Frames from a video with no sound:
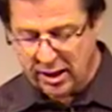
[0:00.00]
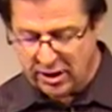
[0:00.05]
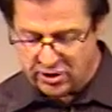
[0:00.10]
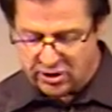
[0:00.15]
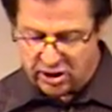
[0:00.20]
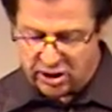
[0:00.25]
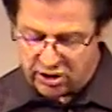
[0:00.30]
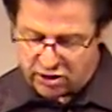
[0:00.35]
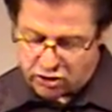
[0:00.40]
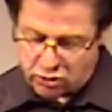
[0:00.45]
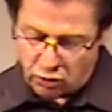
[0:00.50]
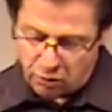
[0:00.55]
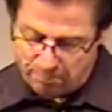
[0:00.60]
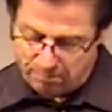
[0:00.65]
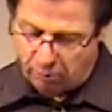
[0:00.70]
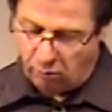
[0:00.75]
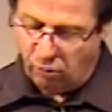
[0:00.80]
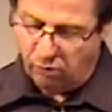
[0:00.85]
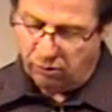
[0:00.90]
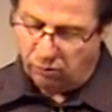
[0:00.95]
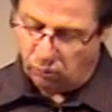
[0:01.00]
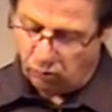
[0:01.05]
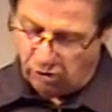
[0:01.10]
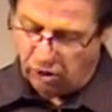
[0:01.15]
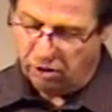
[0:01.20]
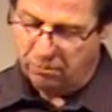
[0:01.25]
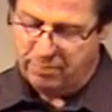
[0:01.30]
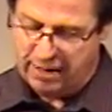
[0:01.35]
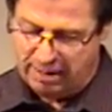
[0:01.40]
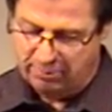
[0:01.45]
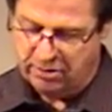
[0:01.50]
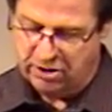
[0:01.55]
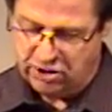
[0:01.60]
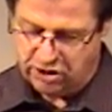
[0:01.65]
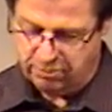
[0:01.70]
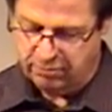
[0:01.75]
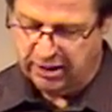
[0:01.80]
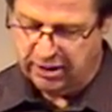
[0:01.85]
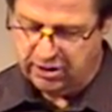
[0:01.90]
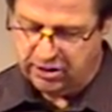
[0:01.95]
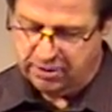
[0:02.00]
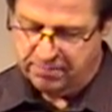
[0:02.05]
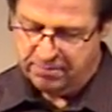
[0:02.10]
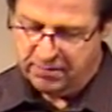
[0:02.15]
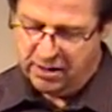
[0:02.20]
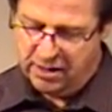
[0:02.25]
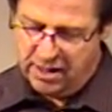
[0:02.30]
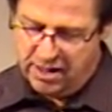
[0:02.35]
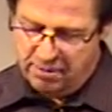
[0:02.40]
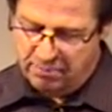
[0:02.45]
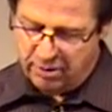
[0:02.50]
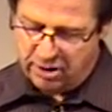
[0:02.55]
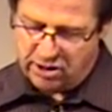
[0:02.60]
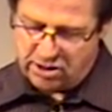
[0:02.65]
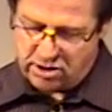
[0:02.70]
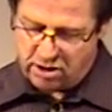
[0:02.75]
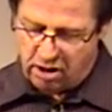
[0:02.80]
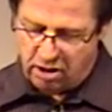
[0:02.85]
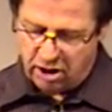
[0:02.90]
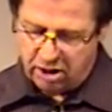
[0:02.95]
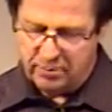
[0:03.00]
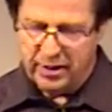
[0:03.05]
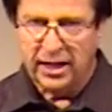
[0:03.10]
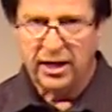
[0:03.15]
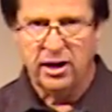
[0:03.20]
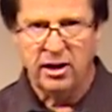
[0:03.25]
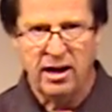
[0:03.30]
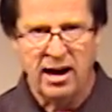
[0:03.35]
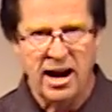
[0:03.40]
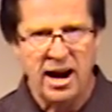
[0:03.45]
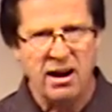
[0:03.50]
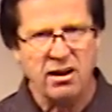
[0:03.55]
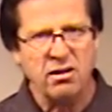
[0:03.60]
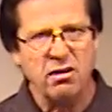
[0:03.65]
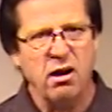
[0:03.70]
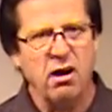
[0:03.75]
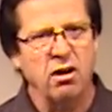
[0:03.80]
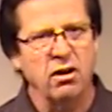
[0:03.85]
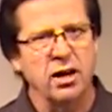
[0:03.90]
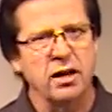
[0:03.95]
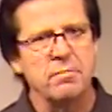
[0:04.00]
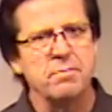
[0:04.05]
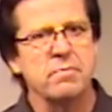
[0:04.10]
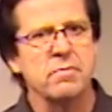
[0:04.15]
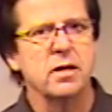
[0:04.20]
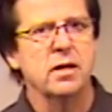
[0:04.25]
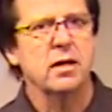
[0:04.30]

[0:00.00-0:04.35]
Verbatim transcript: because it is so important, water baptism is. But he's talking about here our calling